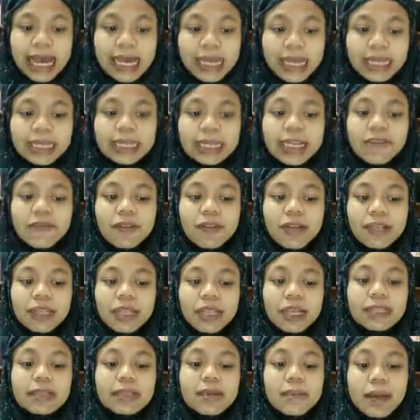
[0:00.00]
in
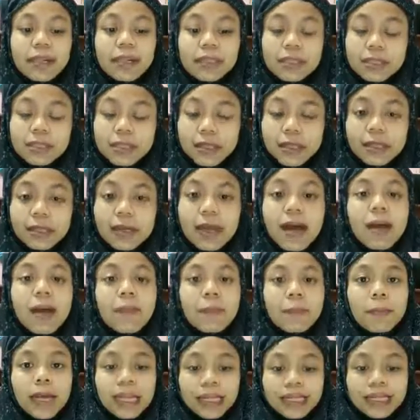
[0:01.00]
defeating the monster,
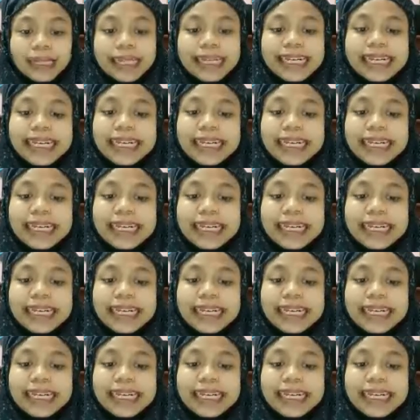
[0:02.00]
but